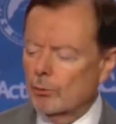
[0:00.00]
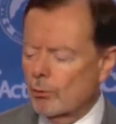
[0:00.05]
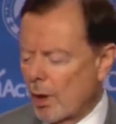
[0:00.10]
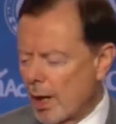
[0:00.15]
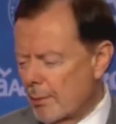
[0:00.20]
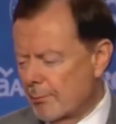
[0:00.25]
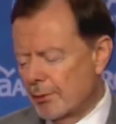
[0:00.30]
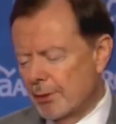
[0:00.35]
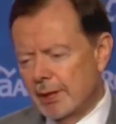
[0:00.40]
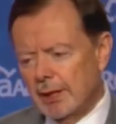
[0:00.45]

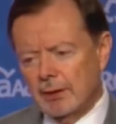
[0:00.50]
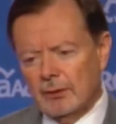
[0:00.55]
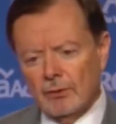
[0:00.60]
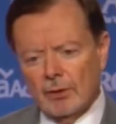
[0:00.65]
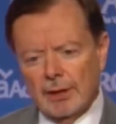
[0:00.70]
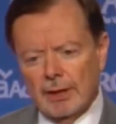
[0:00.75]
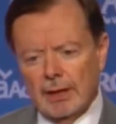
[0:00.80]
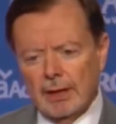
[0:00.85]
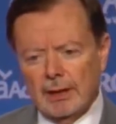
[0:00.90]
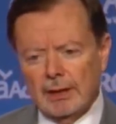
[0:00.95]
Robert E.
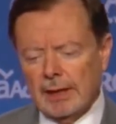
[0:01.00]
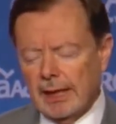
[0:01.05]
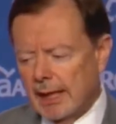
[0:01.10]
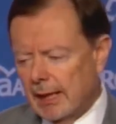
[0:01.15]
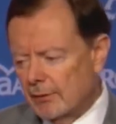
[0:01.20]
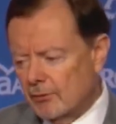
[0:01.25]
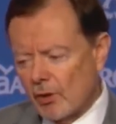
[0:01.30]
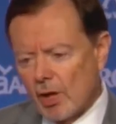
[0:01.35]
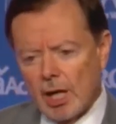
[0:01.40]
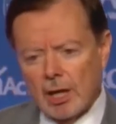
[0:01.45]
Lee,
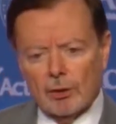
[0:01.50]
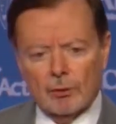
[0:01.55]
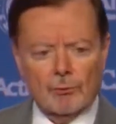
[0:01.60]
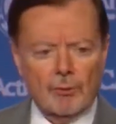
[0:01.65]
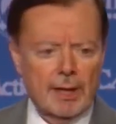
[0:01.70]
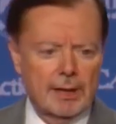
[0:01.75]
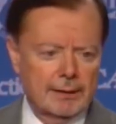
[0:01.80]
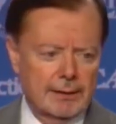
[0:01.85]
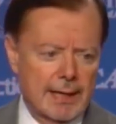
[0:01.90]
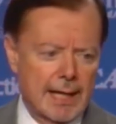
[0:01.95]
can't
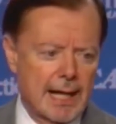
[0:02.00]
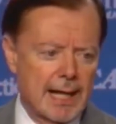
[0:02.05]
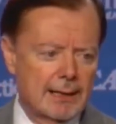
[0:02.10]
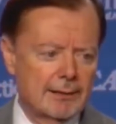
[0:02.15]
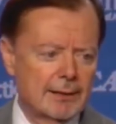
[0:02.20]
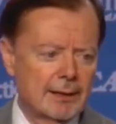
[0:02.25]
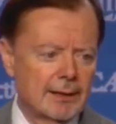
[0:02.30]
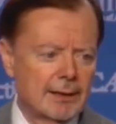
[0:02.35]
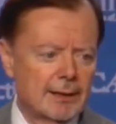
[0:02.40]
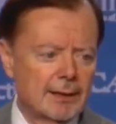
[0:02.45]
tolerate
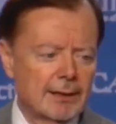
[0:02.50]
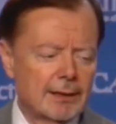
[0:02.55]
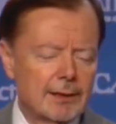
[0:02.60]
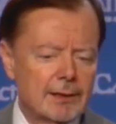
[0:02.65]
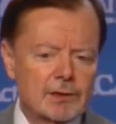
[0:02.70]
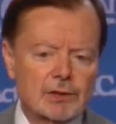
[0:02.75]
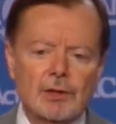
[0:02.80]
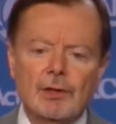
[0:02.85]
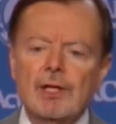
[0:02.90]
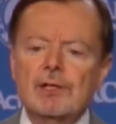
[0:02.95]
that.
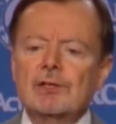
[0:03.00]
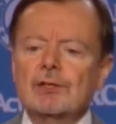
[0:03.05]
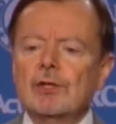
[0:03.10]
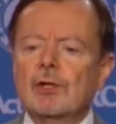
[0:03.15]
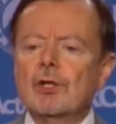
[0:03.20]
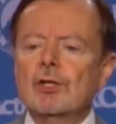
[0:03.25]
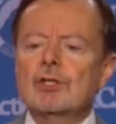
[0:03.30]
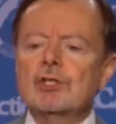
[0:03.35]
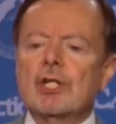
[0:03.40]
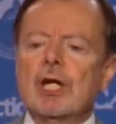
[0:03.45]
So they
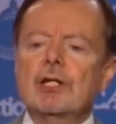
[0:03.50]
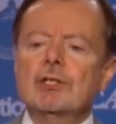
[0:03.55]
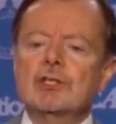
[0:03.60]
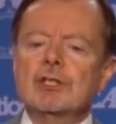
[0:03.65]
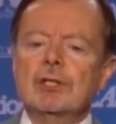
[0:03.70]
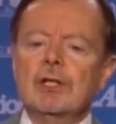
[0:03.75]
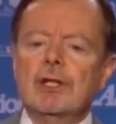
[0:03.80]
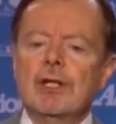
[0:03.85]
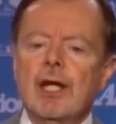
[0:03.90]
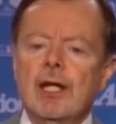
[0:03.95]
started
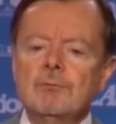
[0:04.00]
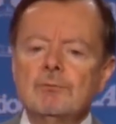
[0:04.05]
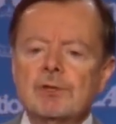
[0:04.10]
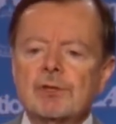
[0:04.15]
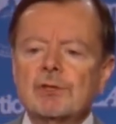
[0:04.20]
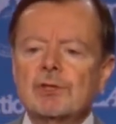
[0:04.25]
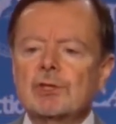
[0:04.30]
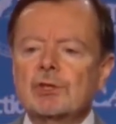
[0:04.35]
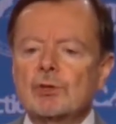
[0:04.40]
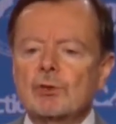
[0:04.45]
changing the names
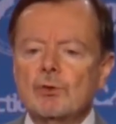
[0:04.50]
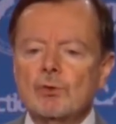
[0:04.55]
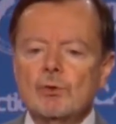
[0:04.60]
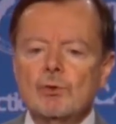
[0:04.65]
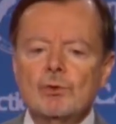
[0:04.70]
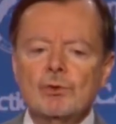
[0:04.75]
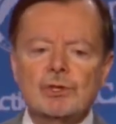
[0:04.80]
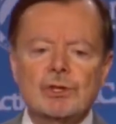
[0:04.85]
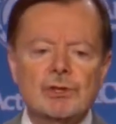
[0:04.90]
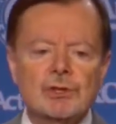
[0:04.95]
of
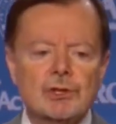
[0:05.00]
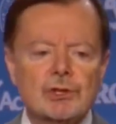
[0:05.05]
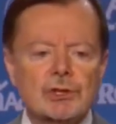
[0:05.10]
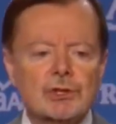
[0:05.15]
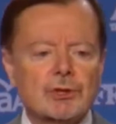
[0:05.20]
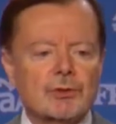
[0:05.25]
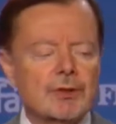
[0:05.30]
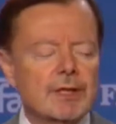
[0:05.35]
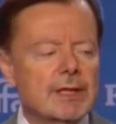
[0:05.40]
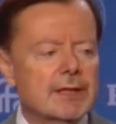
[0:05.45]
schools and
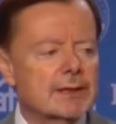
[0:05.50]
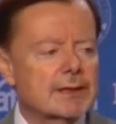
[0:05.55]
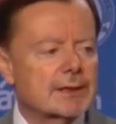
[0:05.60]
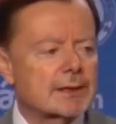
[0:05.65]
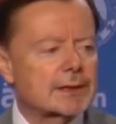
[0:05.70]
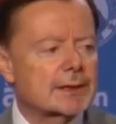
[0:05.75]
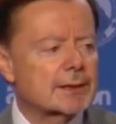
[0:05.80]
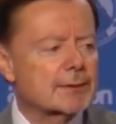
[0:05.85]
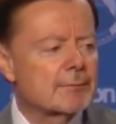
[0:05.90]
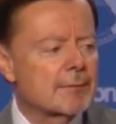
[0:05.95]

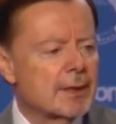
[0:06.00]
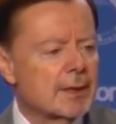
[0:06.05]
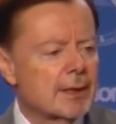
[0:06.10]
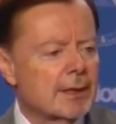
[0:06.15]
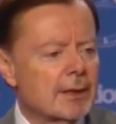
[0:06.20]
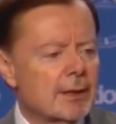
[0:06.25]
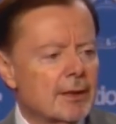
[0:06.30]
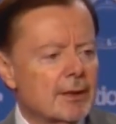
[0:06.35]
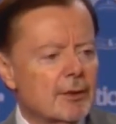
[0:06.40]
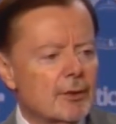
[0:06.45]
streets,
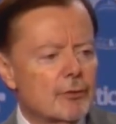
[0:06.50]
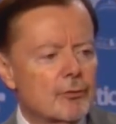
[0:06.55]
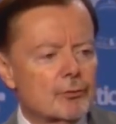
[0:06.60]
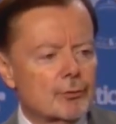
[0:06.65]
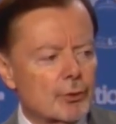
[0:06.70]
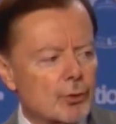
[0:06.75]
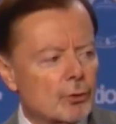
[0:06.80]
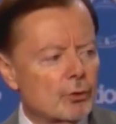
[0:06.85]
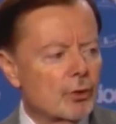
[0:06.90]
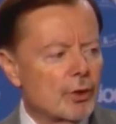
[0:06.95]

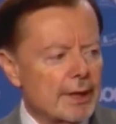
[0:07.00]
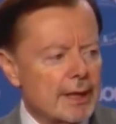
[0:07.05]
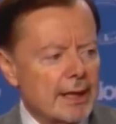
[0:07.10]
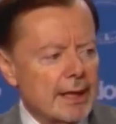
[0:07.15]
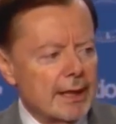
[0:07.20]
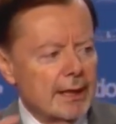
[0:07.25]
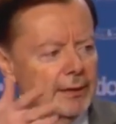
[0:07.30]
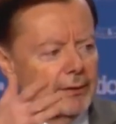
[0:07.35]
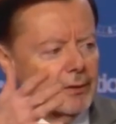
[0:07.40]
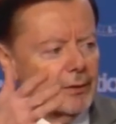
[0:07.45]
threw
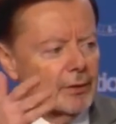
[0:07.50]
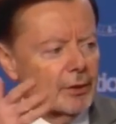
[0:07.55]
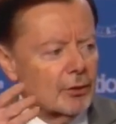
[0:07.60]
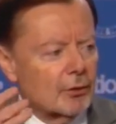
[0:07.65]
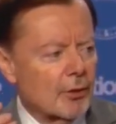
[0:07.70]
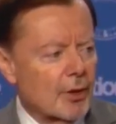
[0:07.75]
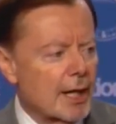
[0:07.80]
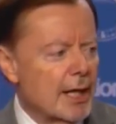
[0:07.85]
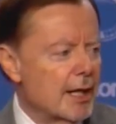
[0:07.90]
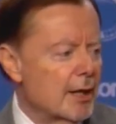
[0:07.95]
Lee into the
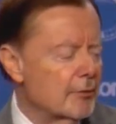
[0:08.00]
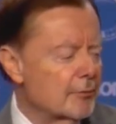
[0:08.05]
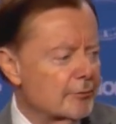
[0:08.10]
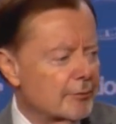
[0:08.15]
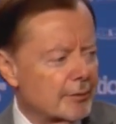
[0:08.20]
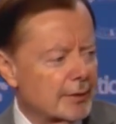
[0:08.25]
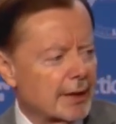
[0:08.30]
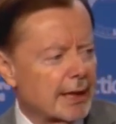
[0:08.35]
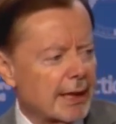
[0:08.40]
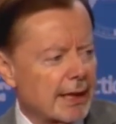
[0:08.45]

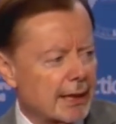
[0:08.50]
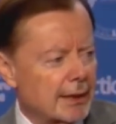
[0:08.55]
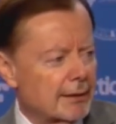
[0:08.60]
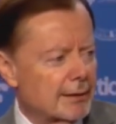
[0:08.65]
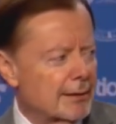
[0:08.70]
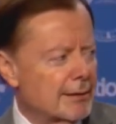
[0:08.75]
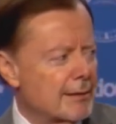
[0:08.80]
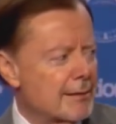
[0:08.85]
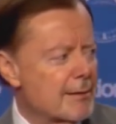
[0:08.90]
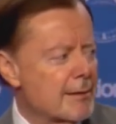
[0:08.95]
grave again.